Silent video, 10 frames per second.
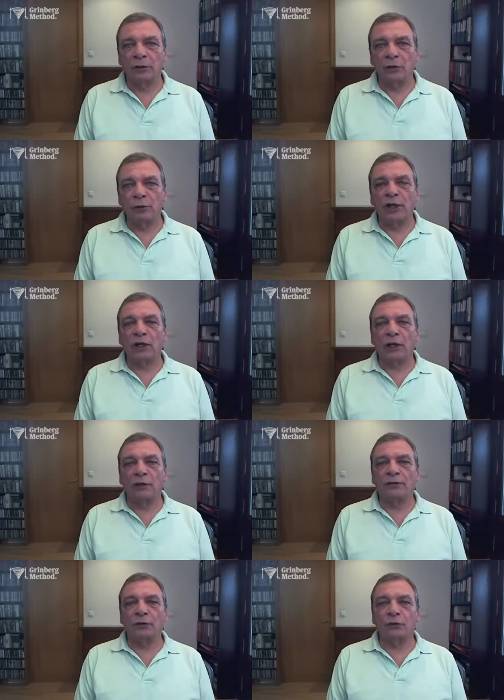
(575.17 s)
Don't make
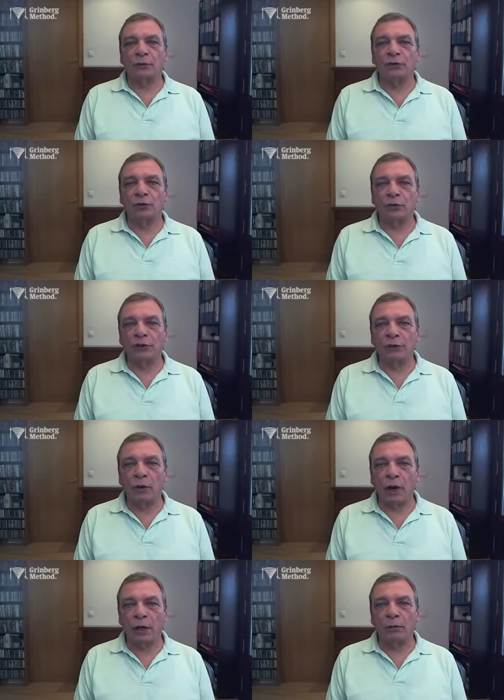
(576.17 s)
effort between
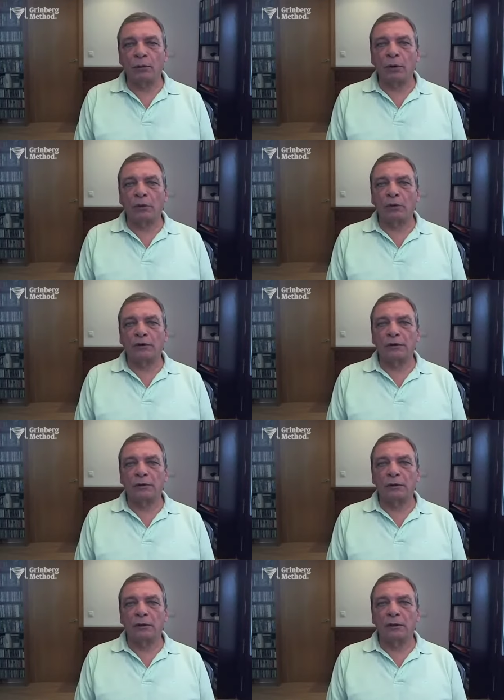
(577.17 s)
your eyebrows.
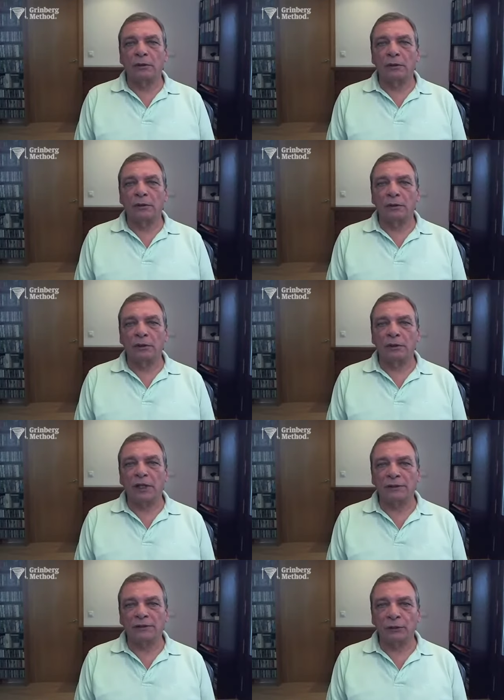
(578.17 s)

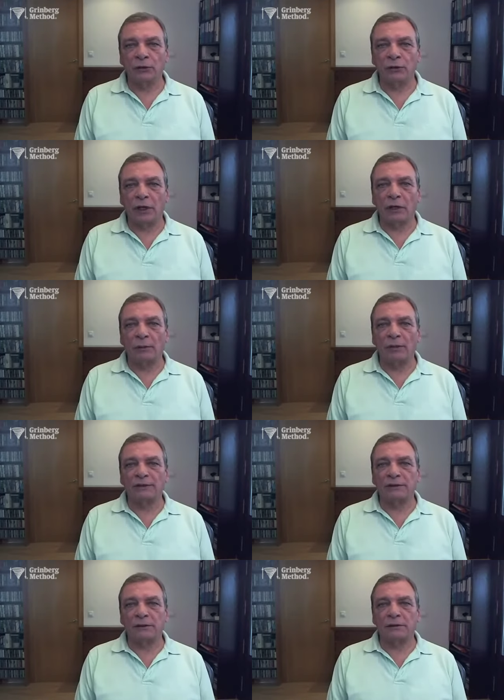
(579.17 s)
Relax your neck
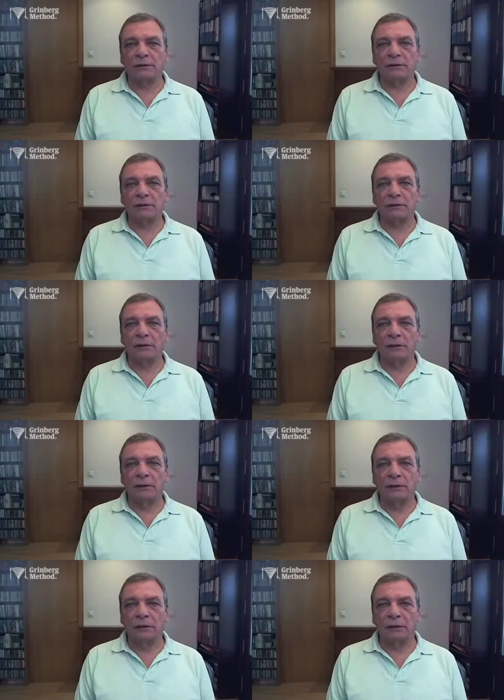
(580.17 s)
muscles
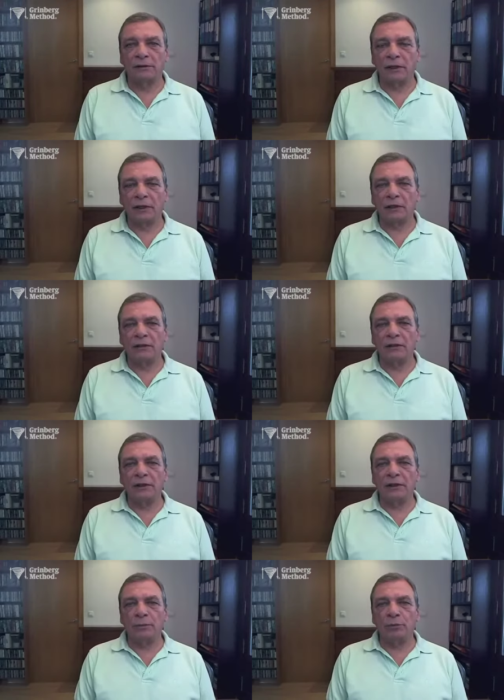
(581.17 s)
and take a
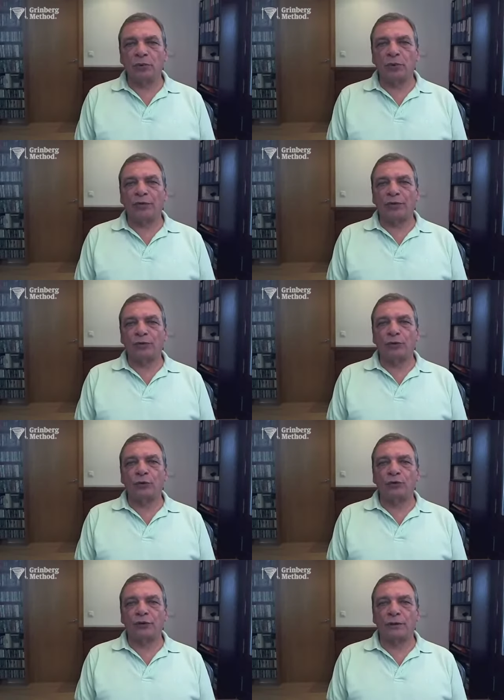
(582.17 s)
deep breath to
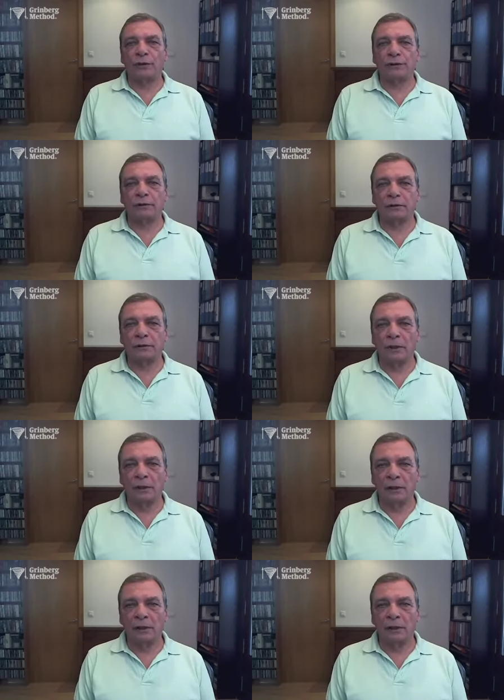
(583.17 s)
your chest.